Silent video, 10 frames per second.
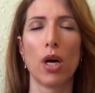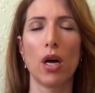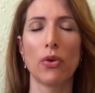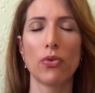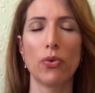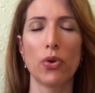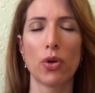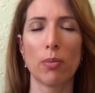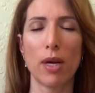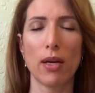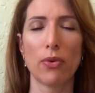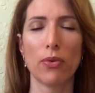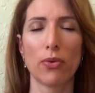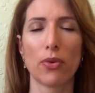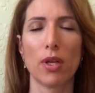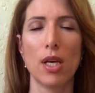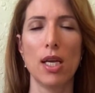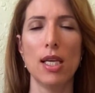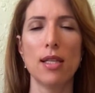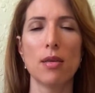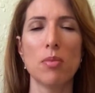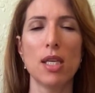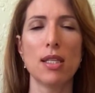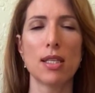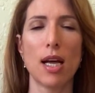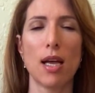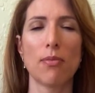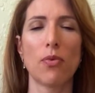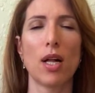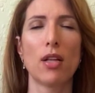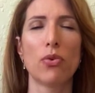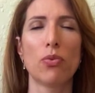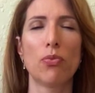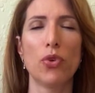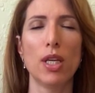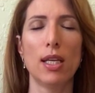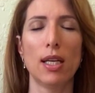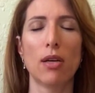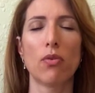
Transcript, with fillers: out through your mouth. In the meantime, while you're breathing,